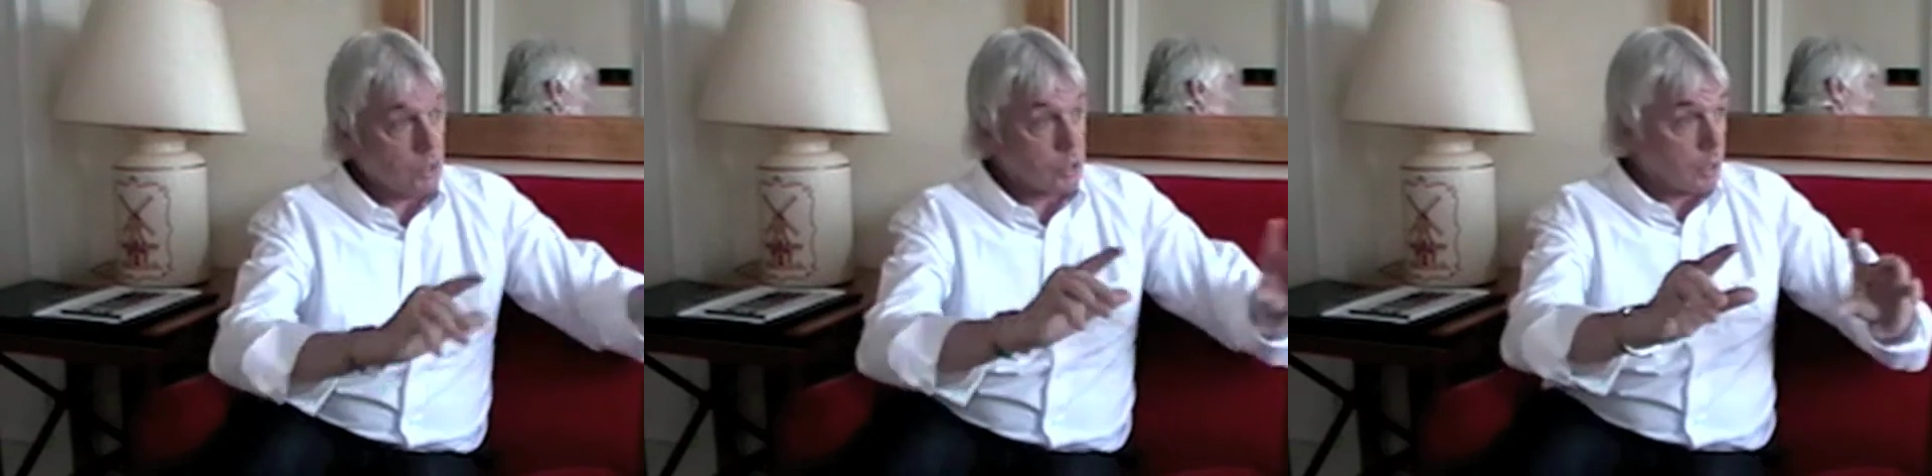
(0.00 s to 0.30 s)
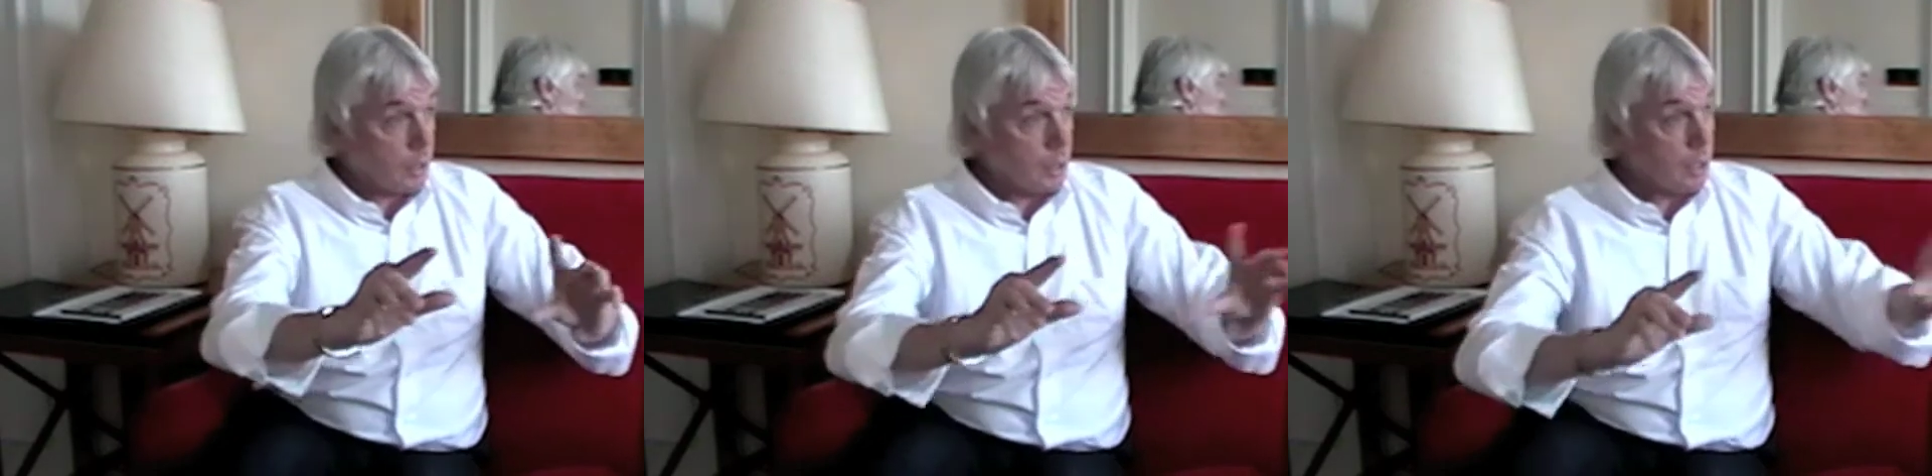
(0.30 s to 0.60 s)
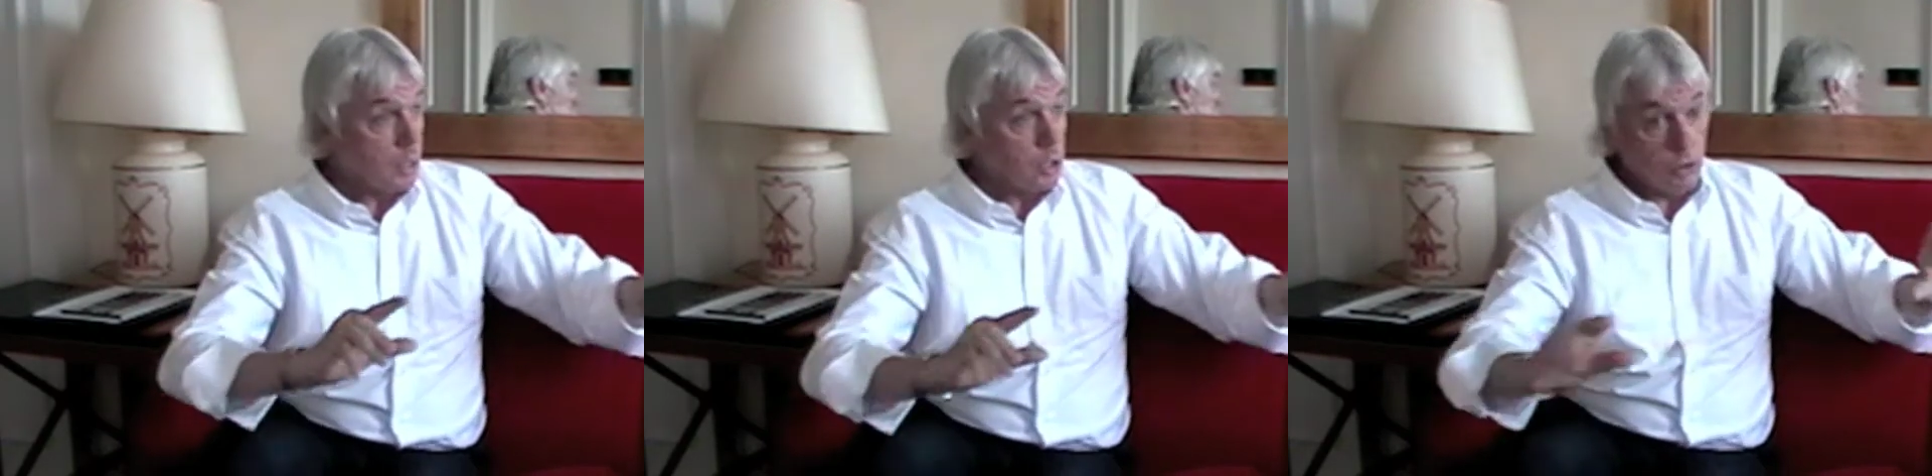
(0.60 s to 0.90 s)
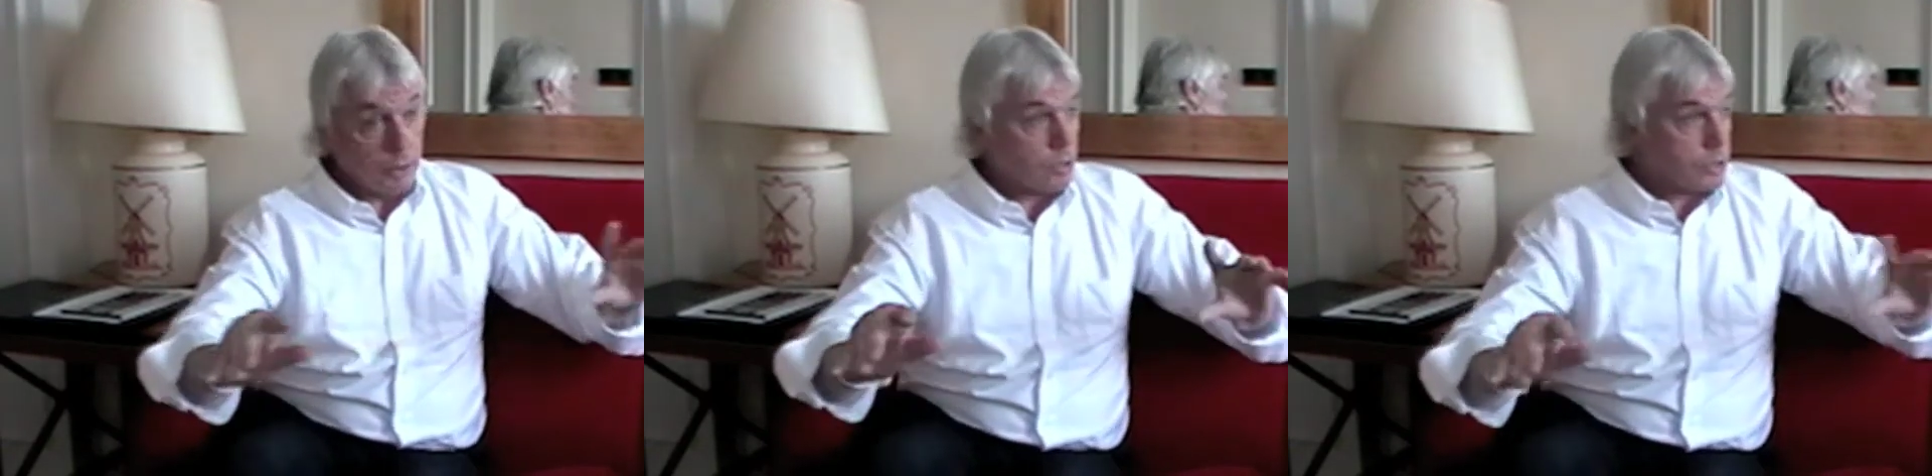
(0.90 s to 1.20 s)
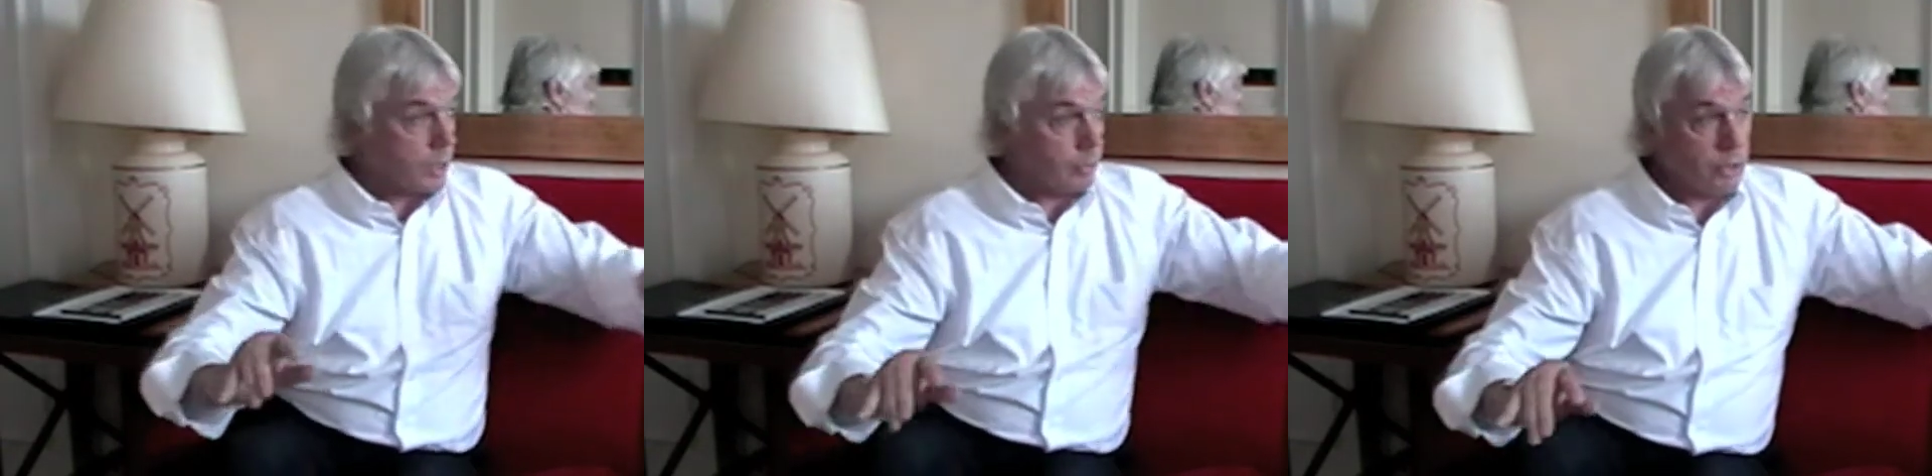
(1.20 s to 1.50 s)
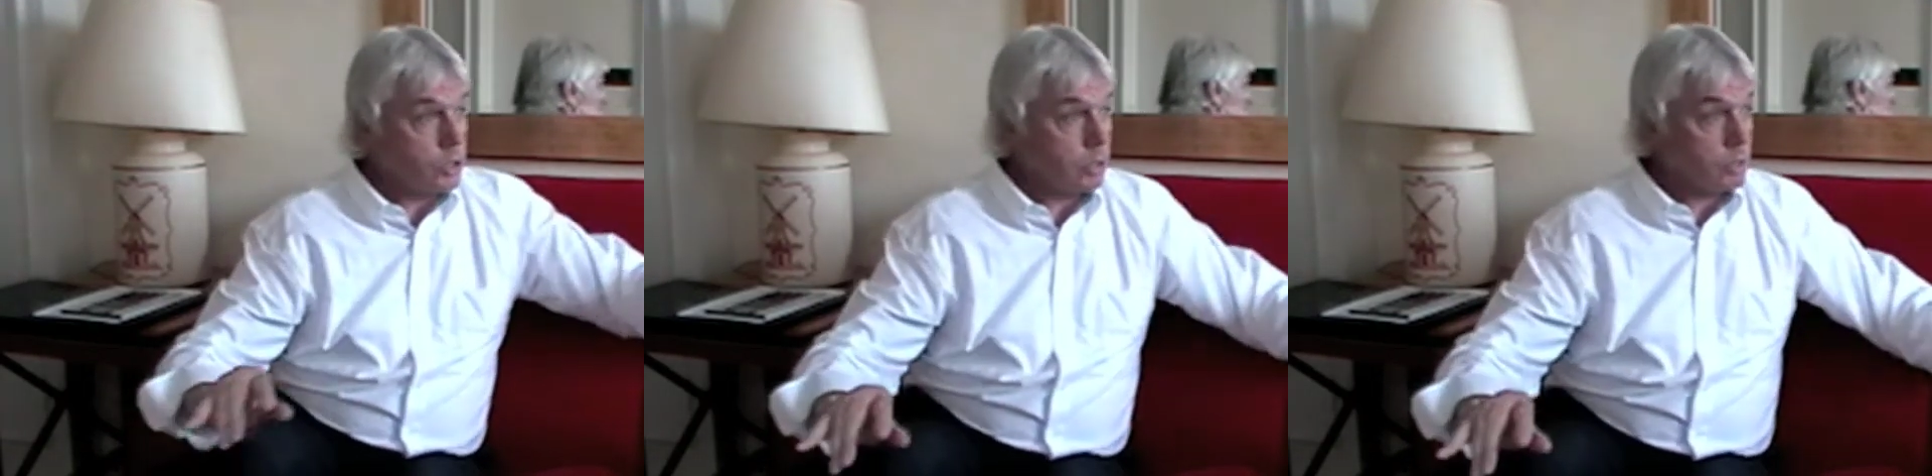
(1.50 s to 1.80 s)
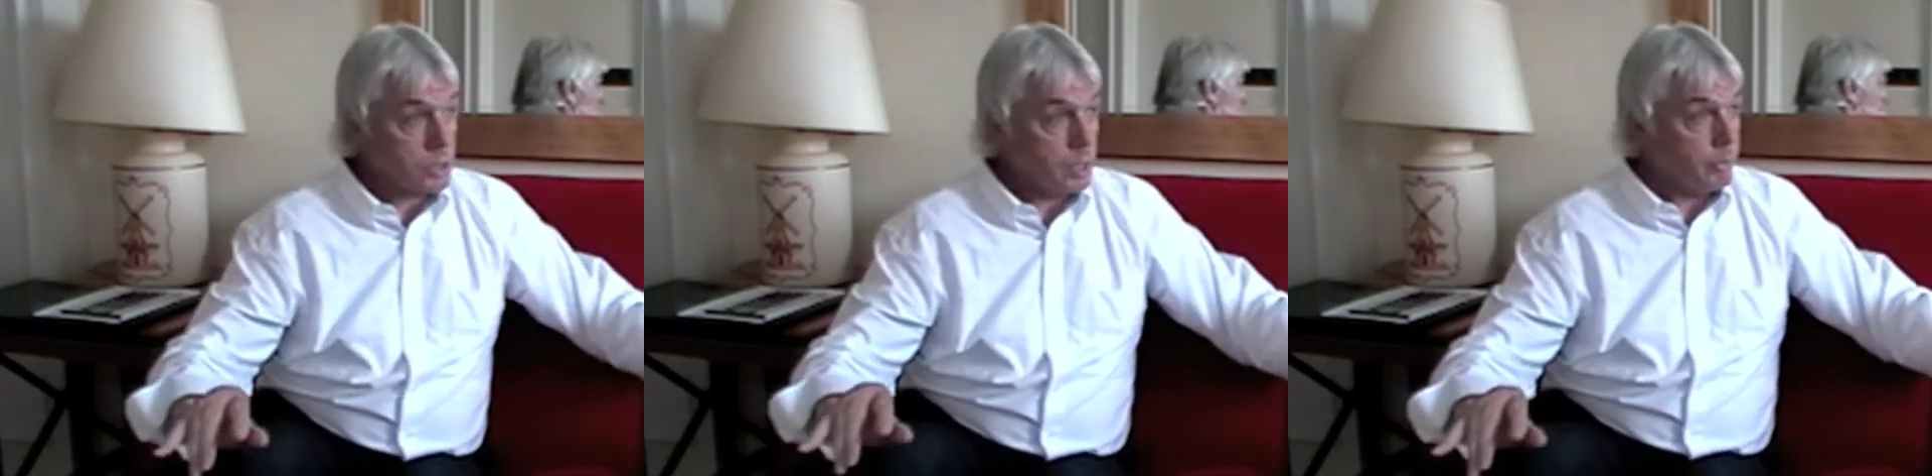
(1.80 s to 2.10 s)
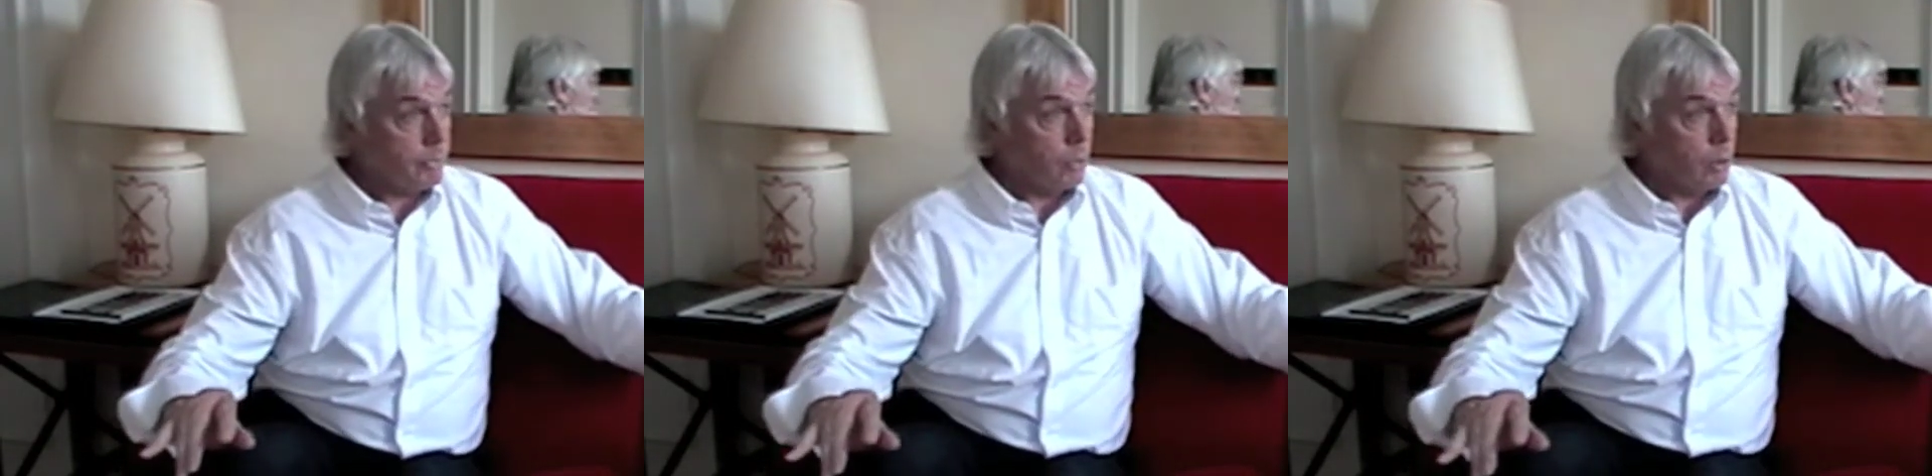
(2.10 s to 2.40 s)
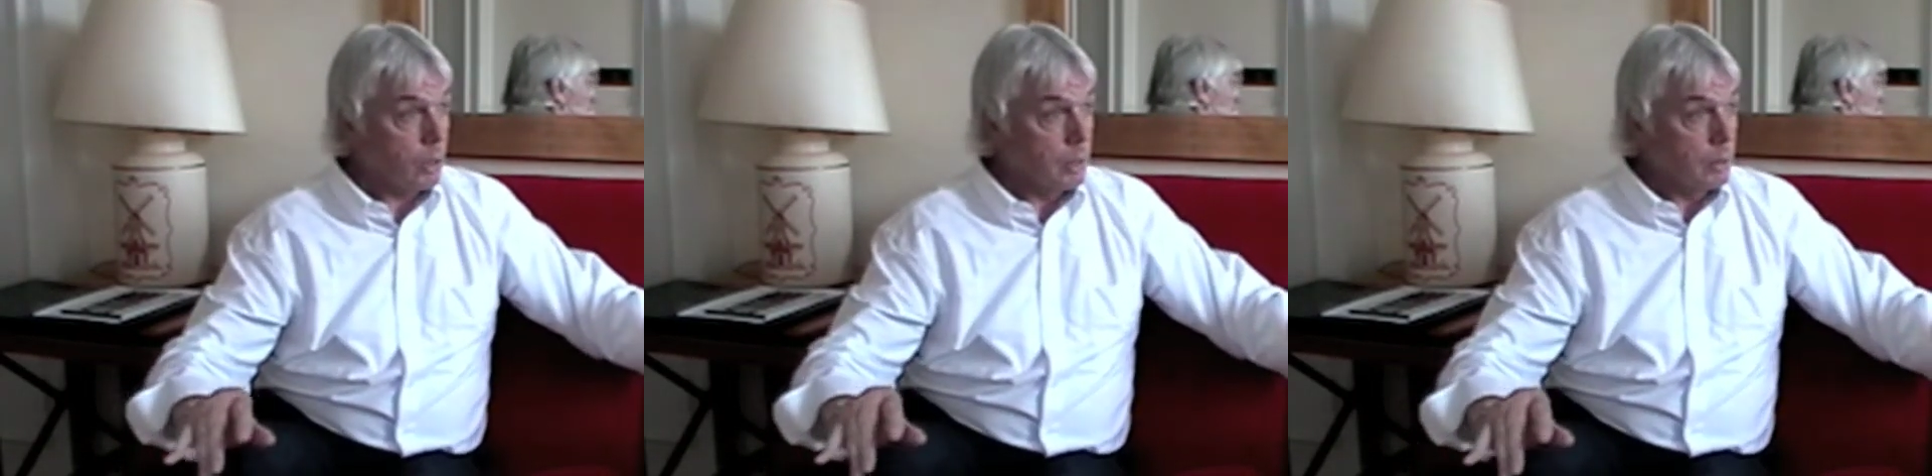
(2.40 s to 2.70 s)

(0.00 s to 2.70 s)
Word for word: and suddenly you're now seeing things you couldn't see before.